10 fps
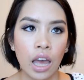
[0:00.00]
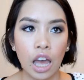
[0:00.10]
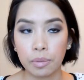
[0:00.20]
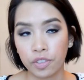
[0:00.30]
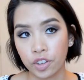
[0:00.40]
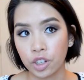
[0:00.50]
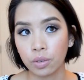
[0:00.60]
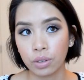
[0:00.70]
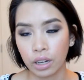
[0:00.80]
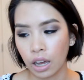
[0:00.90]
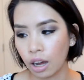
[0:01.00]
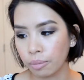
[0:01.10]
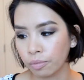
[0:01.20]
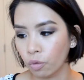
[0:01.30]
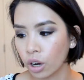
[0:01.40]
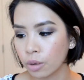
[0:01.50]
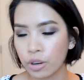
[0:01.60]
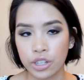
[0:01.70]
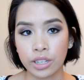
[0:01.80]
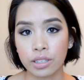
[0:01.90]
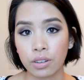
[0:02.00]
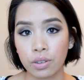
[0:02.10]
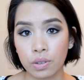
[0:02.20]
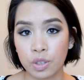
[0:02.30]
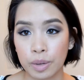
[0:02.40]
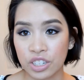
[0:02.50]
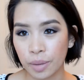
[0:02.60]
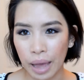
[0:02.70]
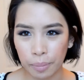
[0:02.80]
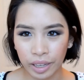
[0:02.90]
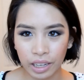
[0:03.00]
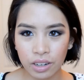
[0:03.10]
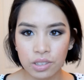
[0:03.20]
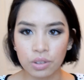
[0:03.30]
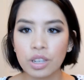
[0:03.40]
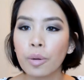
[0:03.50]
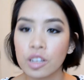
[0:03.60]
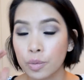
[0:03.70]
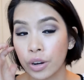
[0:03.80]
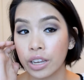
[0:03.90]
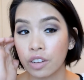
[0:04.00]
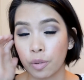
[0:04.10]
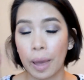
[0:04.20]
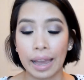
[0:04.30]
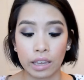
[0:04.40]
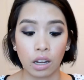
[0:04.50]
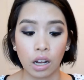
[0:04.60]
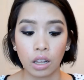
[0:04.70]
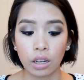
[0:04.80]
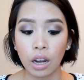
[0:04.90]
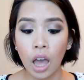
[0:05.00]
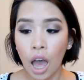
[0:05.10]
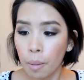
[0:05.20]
If you don't want a brush, you can still use those sponge tip applicators. Those are also pretty good for packing on color.